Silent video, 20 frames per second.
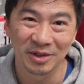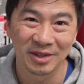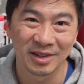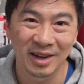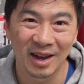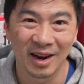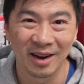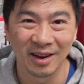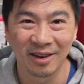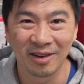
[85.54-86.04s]
is
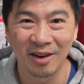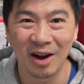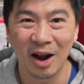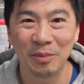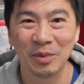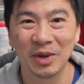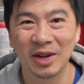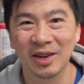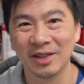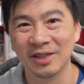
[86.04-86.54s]
kind of
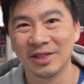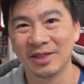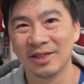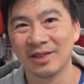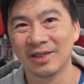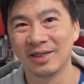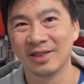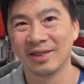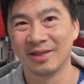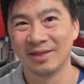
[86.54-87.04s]
crappy because
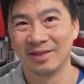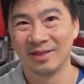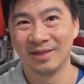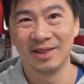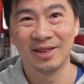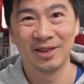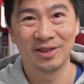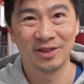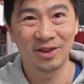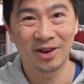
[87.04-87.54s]

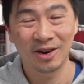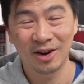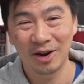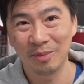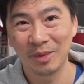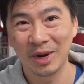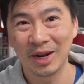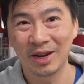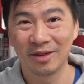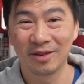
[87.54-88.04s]
this shotgun
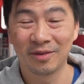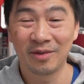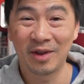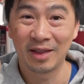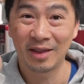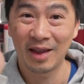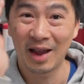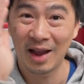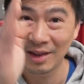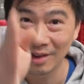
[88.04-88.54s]
mic is
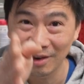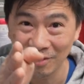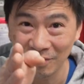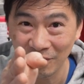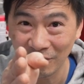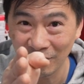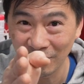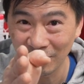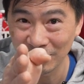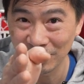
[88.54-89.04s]
fantastic
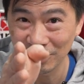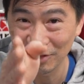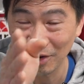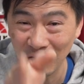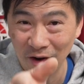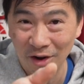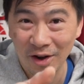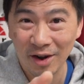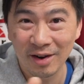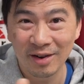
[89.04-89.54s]
for
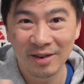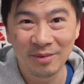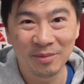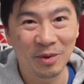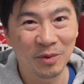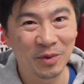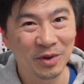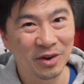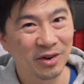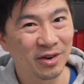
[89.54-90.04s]
straight on,
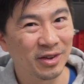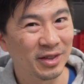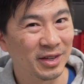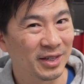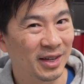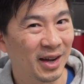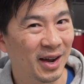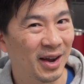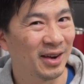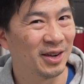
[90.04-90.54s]
but when you're on the
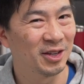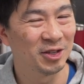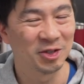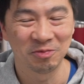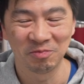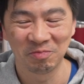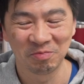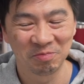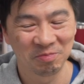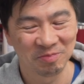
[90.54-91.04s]
side, it's
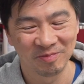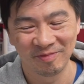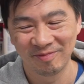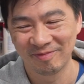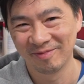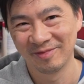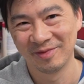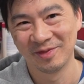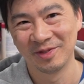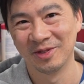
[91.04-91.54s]

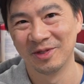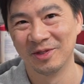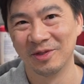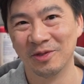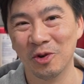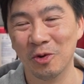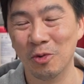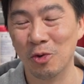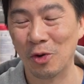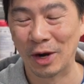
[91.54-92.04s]

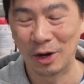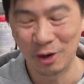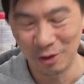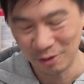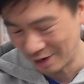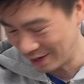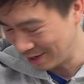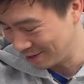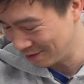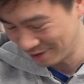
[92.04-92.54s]
no bueno,
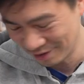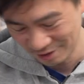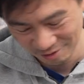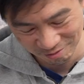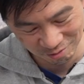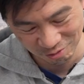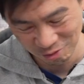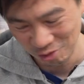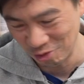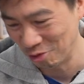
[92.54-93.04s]
guys. It's just
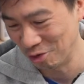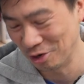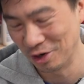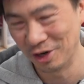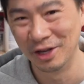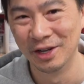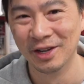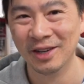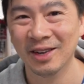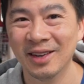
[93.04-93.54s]
no
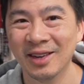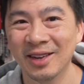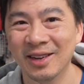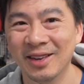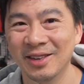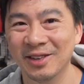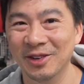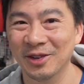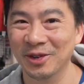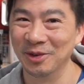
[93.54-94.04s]
good.
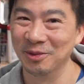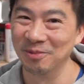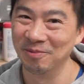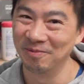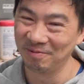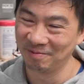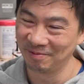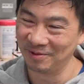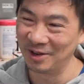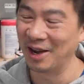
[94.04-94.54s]
So
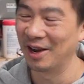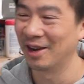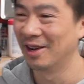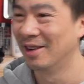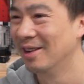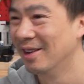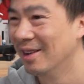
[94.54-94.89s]
yeah,